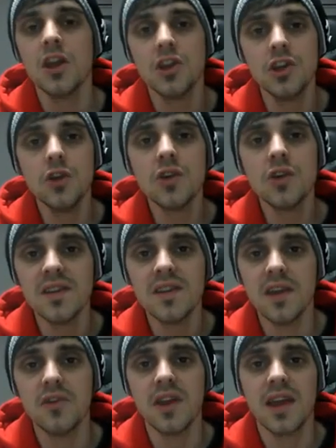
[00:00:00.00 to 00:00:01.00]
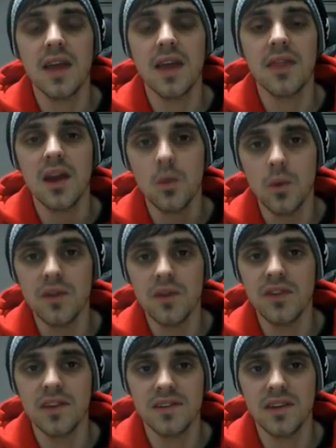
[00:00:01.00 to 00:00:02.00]
you can definitely get there
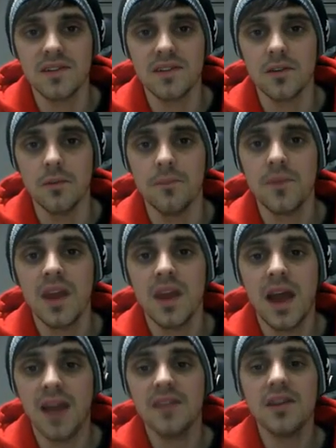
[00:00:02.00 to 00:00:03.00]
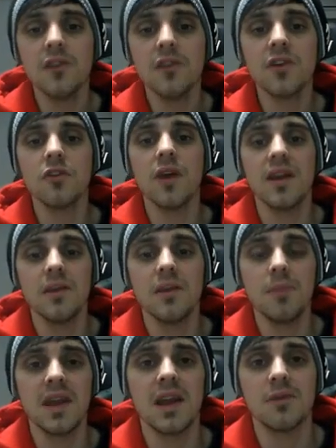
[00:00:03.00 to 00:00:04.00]
with this system. And there's nothing greater than
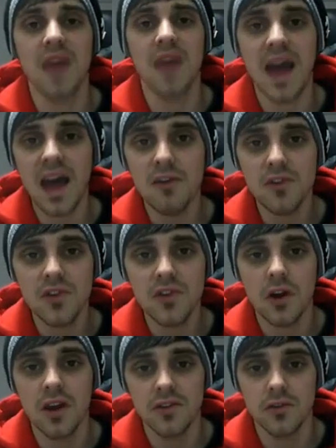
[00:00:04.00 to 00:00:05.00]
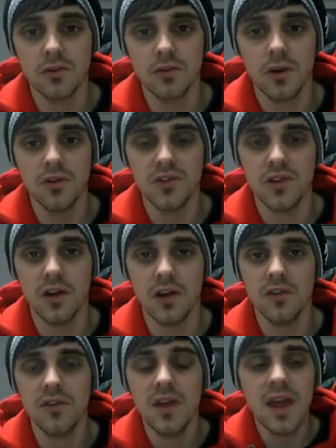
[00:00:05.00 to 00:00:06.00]
being able to advertise your own
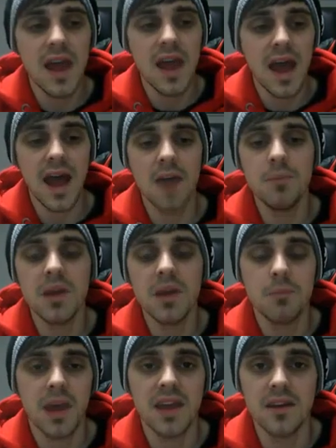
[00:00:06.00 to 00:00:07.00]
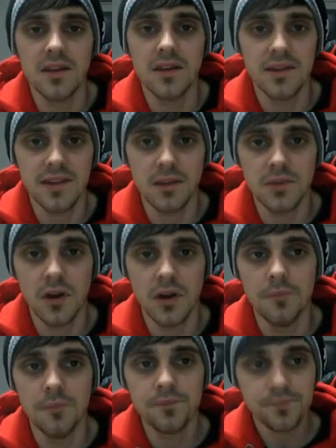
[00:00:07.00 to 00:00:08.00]
stuff and being paid at the same
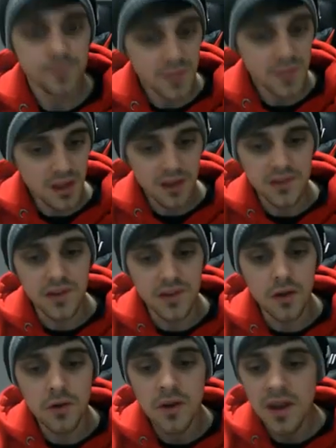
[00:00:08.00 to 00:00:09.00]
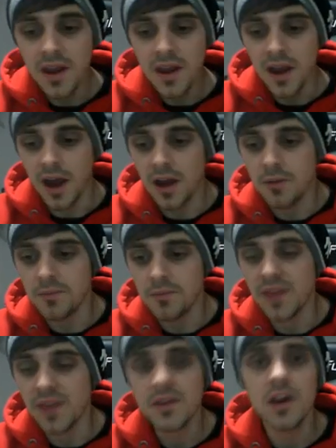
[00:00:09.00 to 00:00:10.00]
time. So
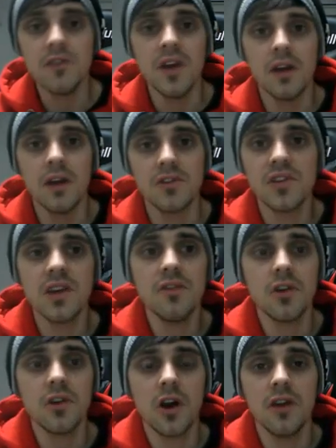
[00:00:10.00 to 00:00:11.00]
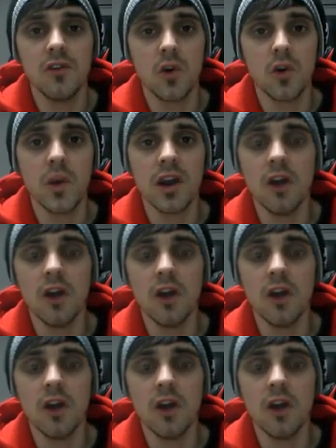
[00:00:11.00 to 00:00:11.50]
that's kind of it. I'll just give you kind of a quick